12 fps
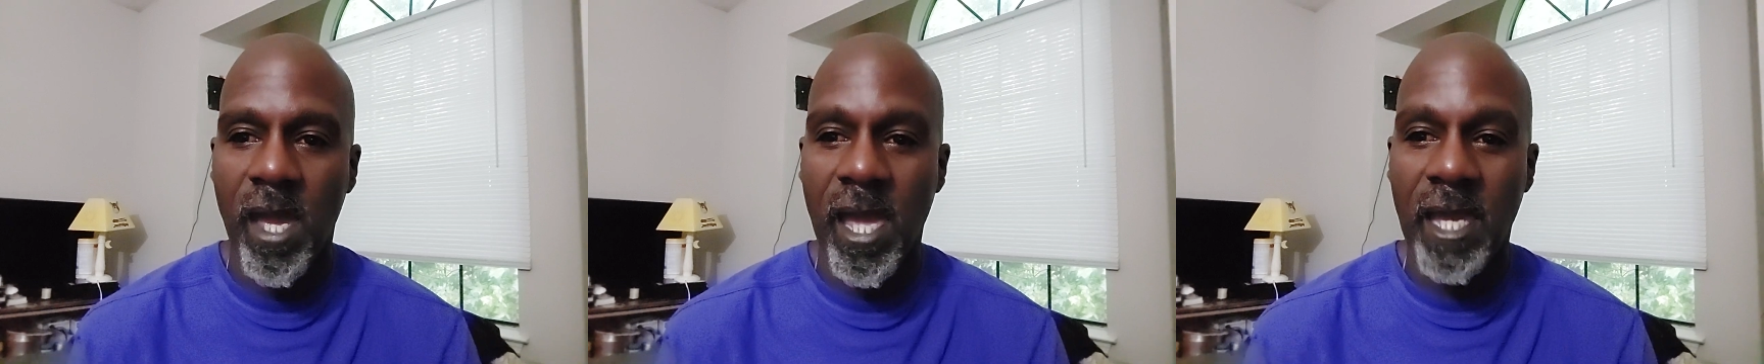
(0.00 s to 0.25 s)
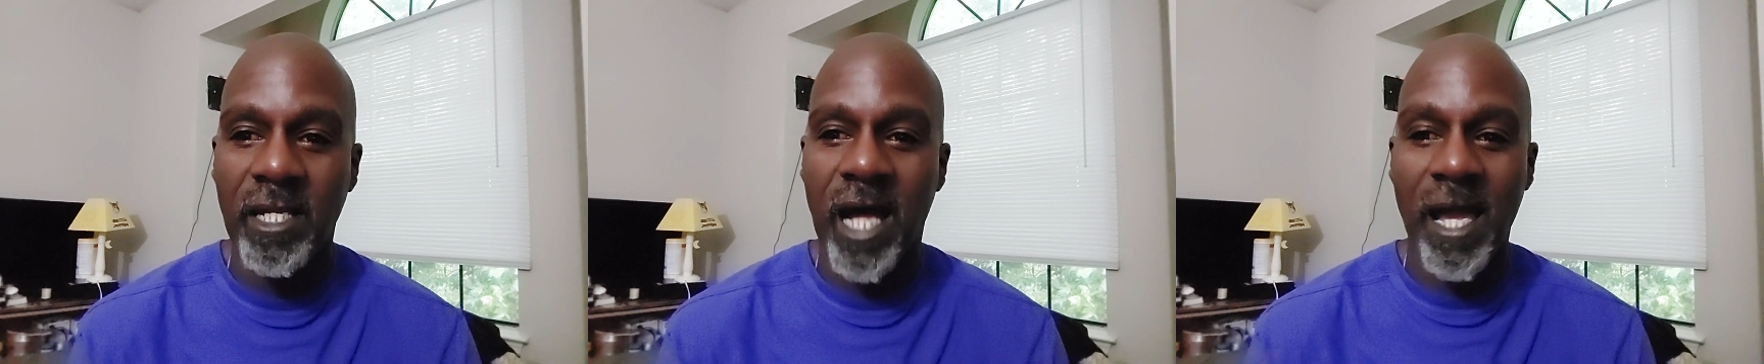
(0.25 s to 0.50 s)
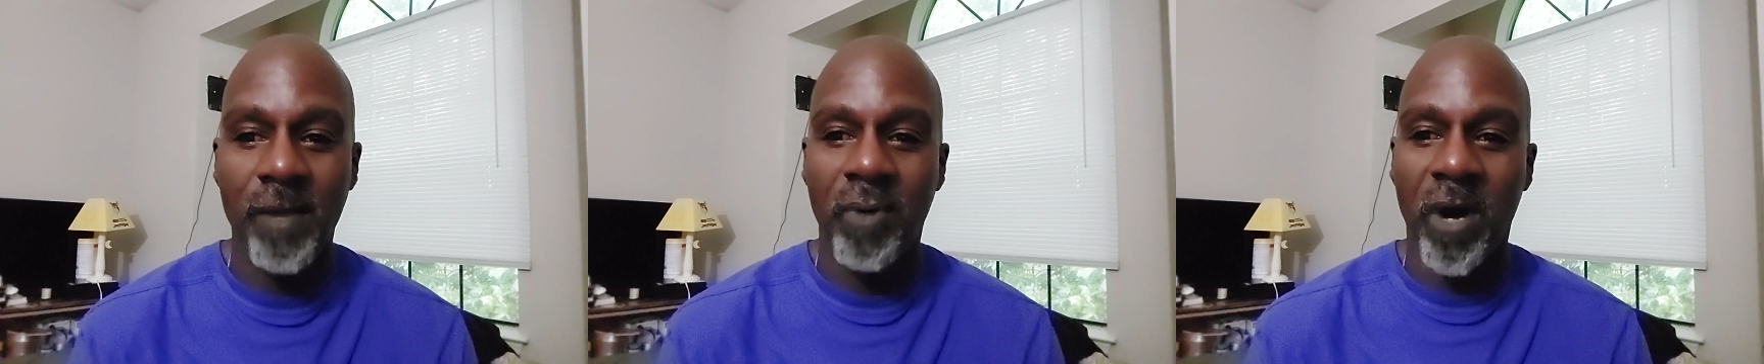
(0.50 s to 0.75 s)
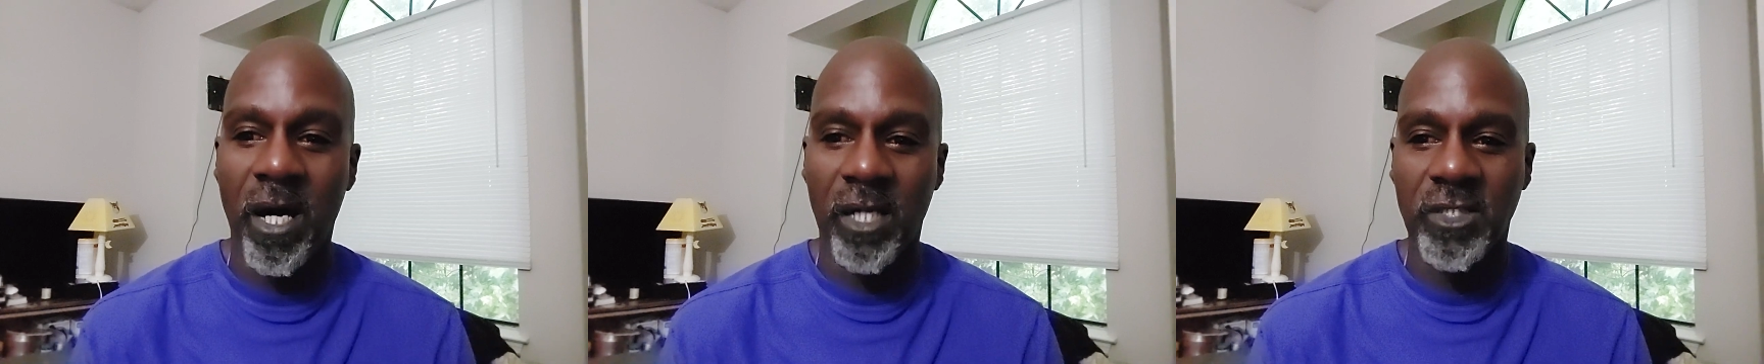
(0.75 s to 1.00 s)
And I
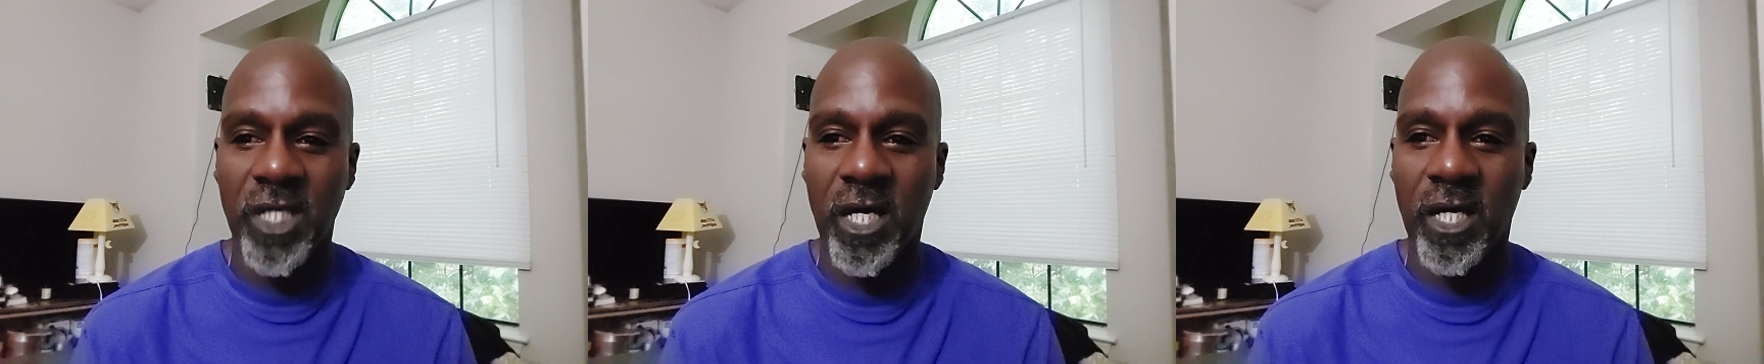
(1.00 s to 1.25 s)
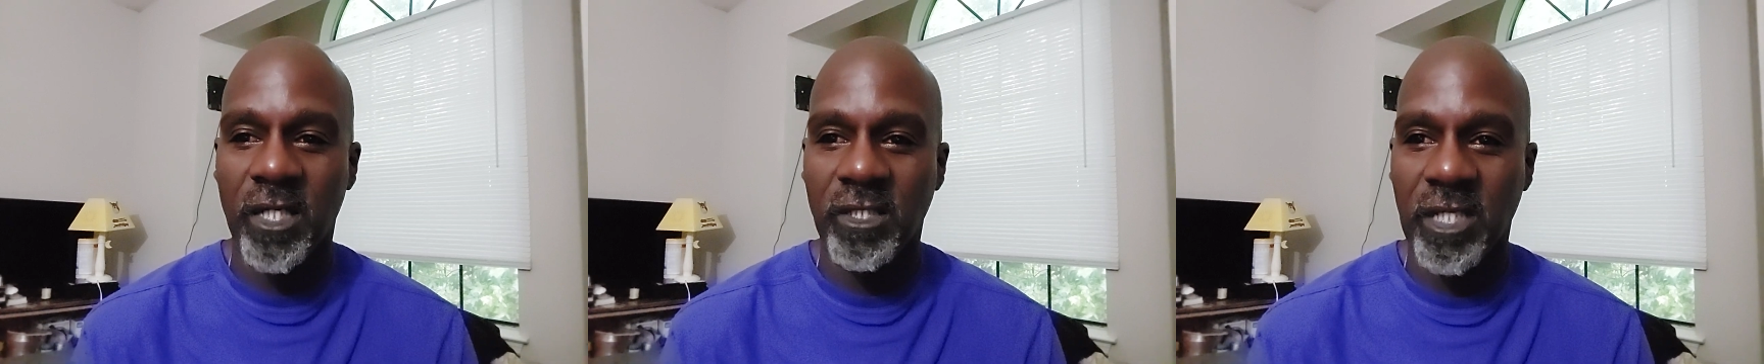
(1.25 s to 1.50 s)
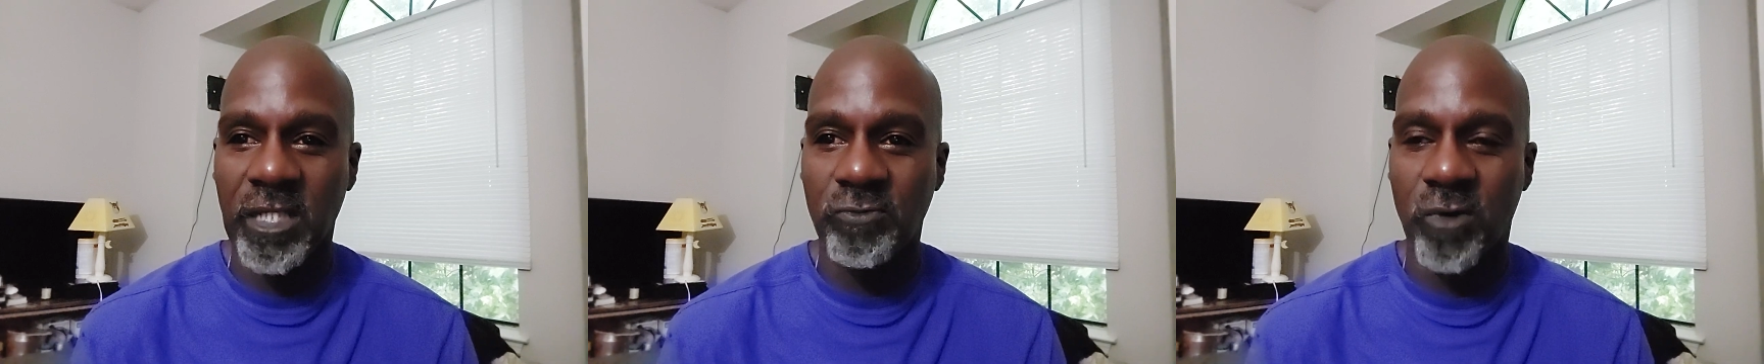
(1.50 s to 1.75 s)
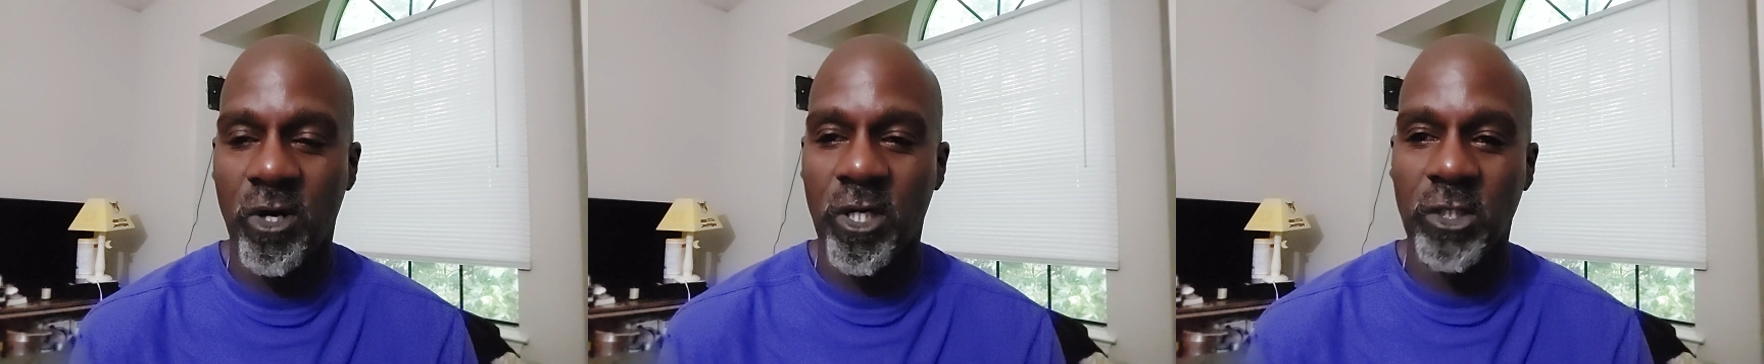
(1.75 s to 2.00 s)
apologize as
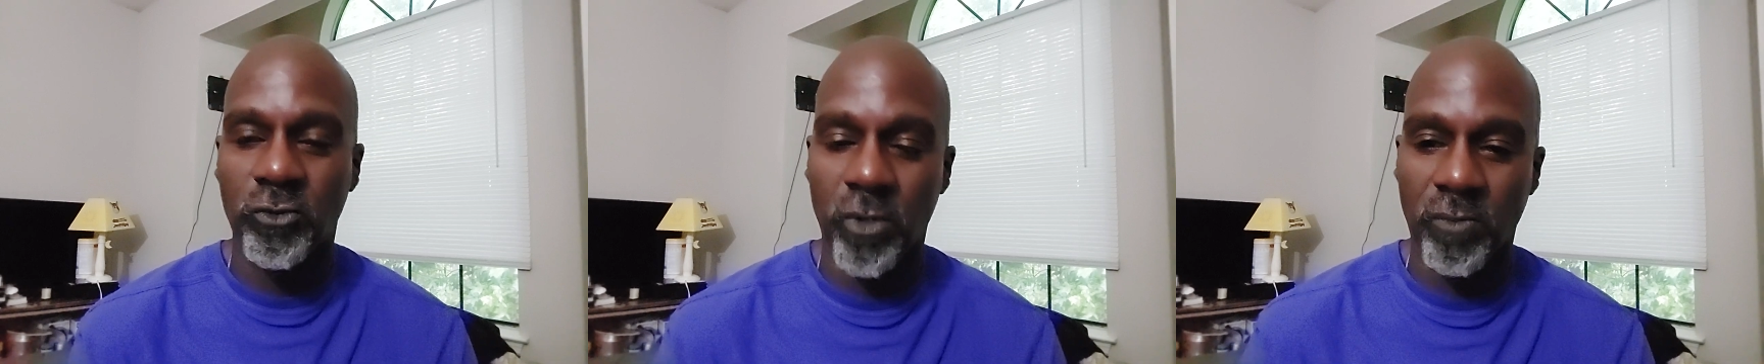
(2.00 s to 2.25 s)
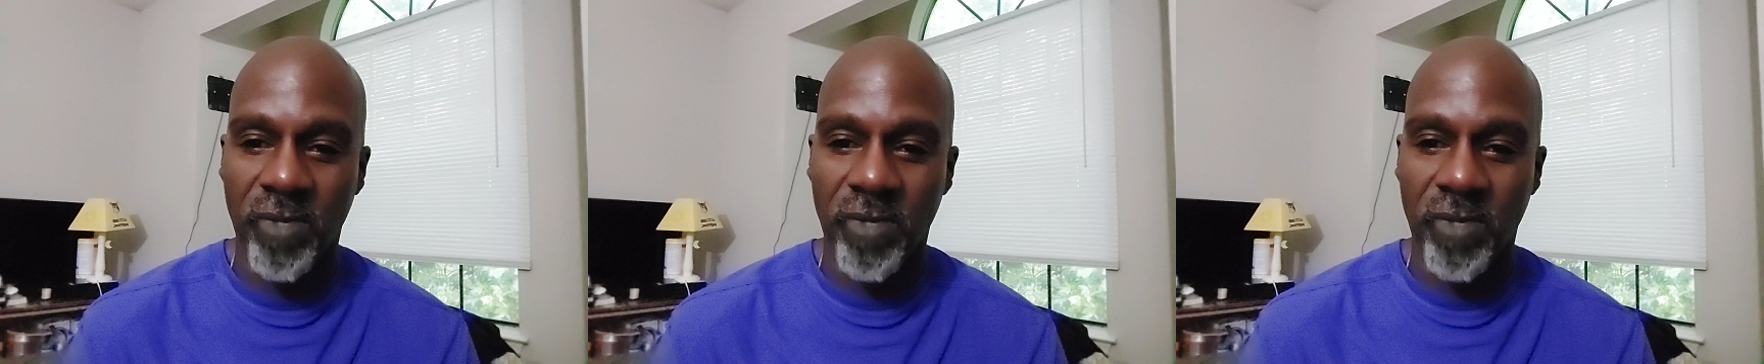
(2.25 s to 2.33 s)
far as with